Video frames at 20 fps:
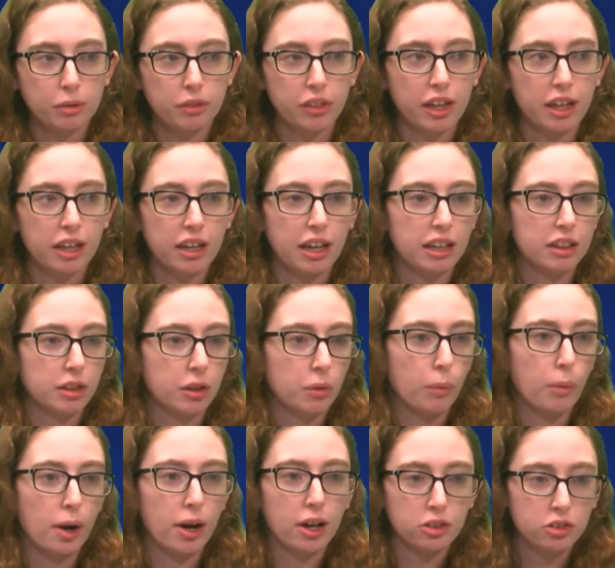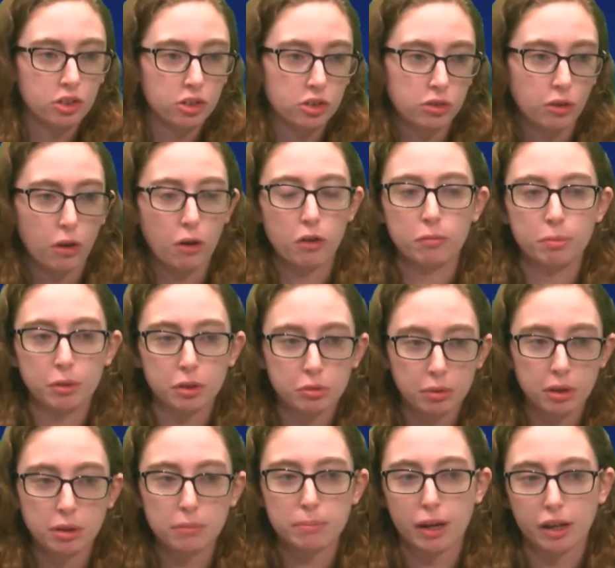thing and the wedge it drove
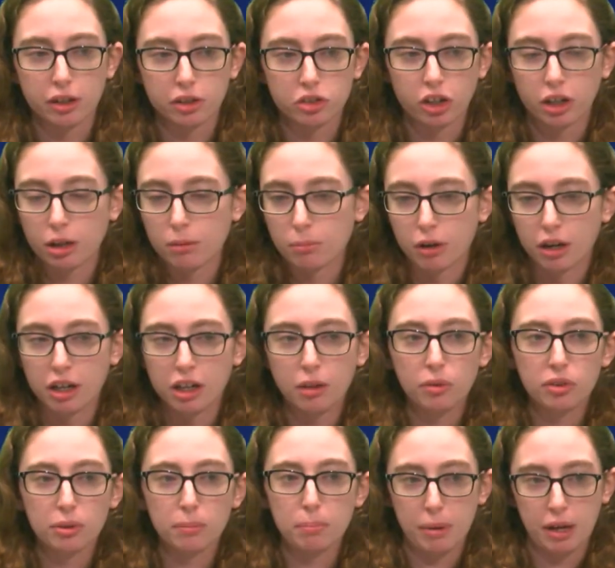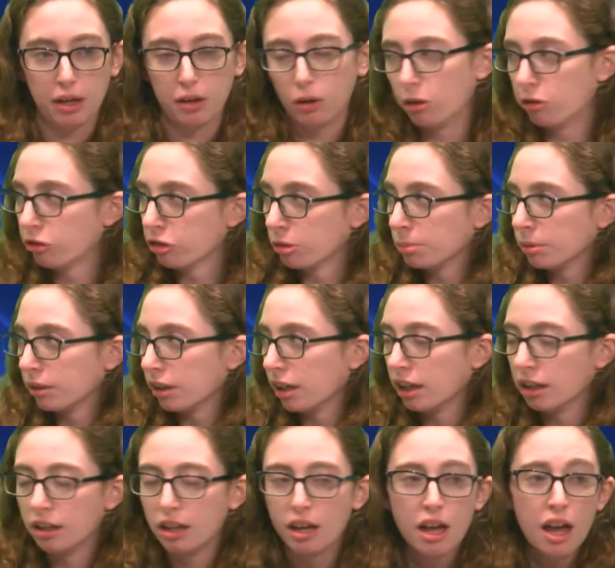between Belichick and Brady was a bit
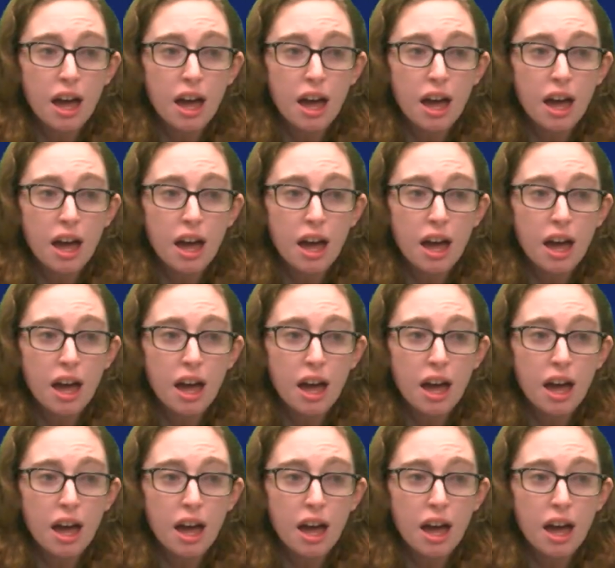overplayed.